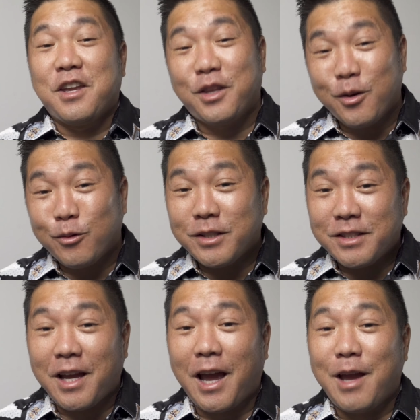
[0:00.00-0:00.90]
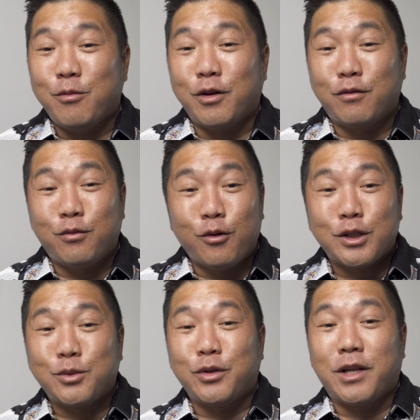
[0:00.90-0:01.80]
There was a time when
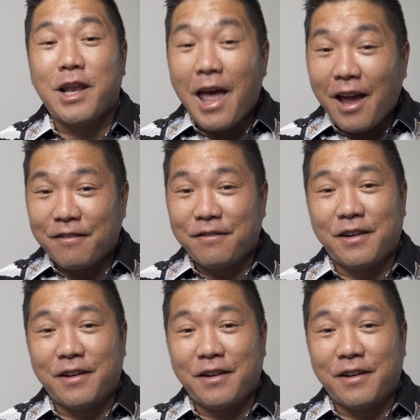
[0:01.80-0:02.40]
folks would laugh